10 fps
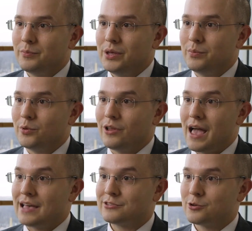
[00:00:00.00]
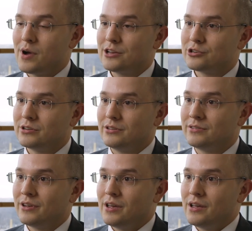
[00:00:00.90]
People will ask
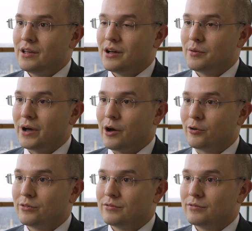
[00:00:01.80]
questions about